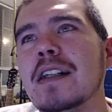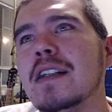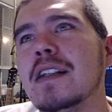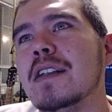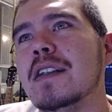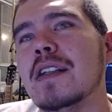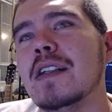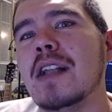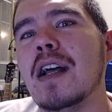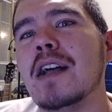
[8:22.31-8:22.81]

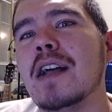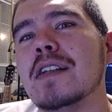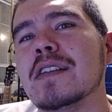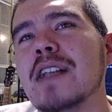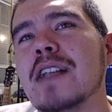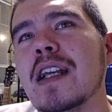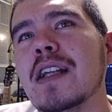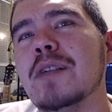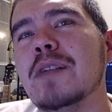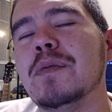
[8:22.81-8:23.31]
the law is
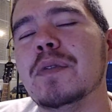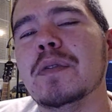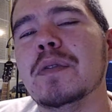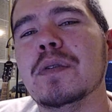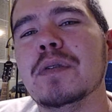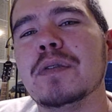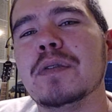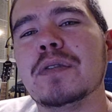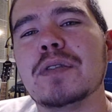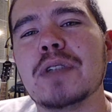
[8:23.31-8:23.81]
kind of
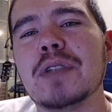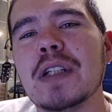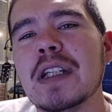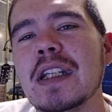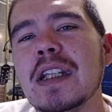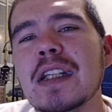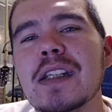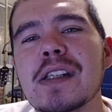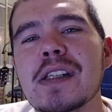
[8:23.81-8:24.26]
tricky.